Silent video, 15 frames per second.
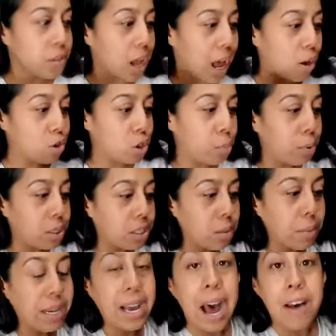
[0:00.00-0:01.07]
I also put
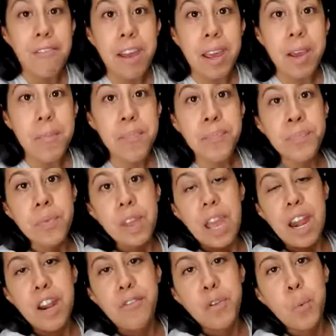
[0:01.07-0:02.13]
some agave,
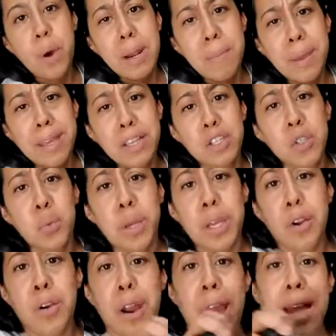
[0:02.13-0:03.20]
and if you want to make it
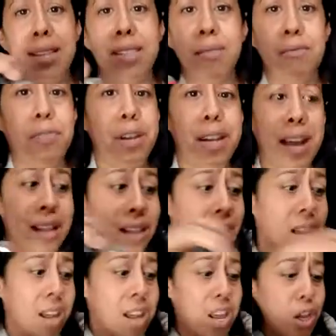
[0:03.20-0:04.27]
sweeter, add some
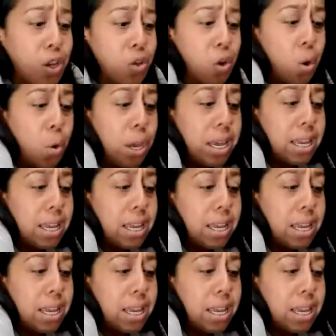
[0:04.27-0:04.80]
vanilla. You know,